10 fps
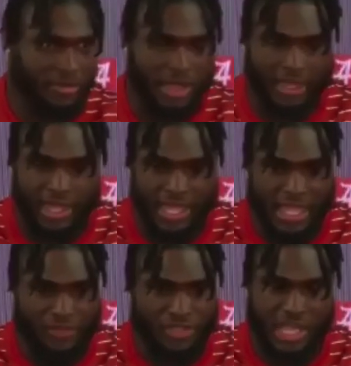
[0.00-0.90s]
Like
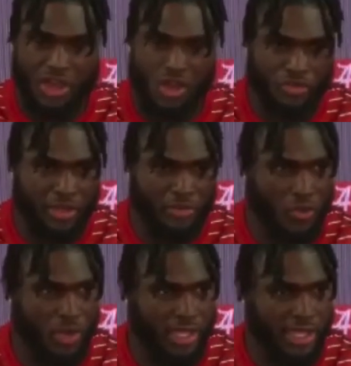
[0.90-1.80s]
even at home game or
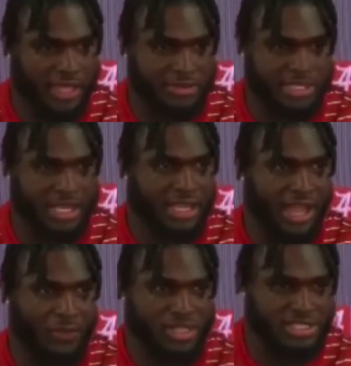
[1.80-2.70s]
away games,
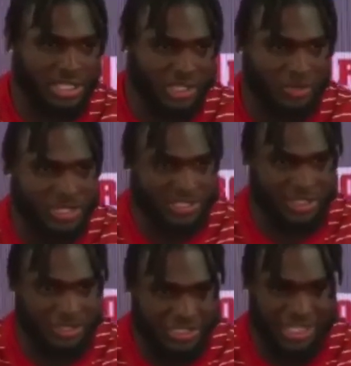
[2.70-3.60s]
like we'll see him. He
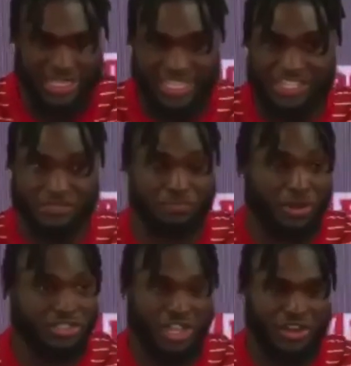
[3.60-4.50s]
slows down and then he just
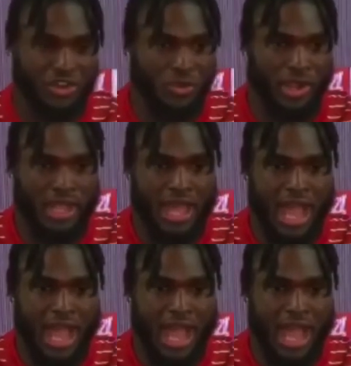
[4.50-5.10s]
bursts out of nowhere.